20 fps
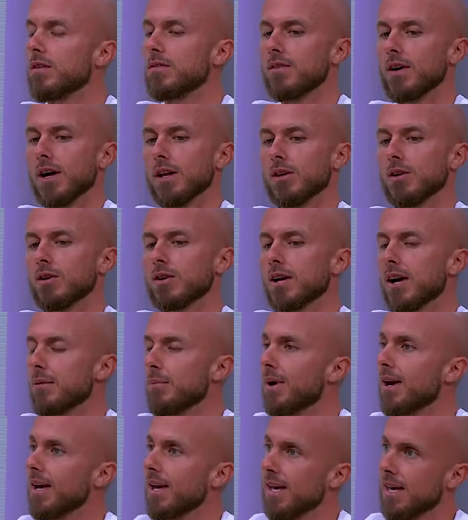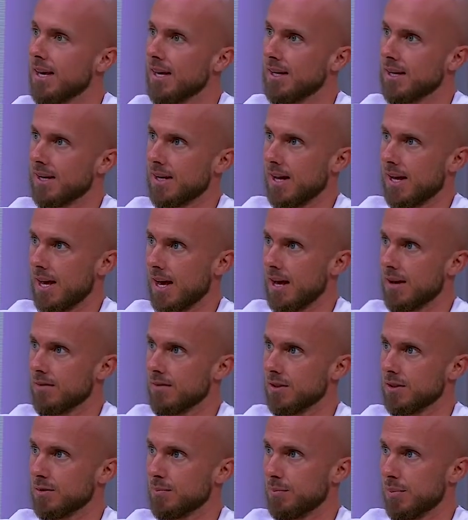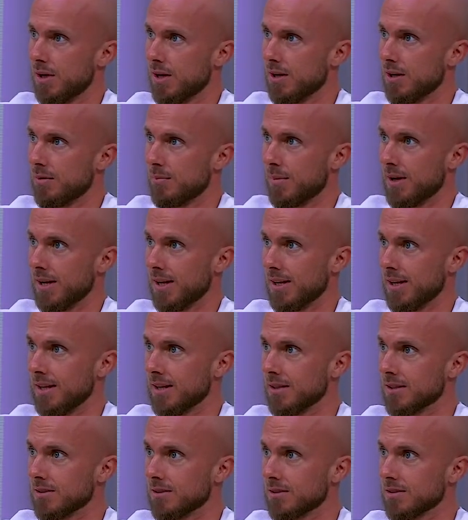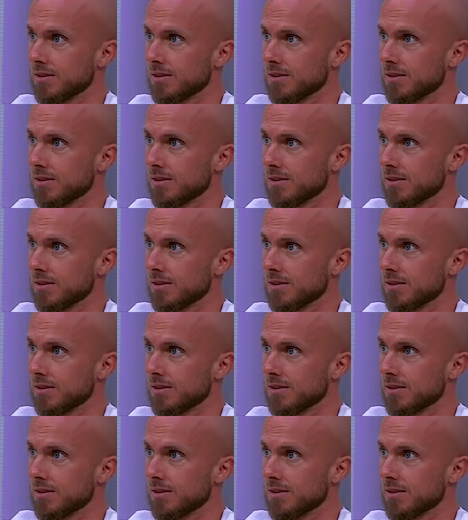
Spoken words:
I look at my hand and I have his blood on my hands. Mm.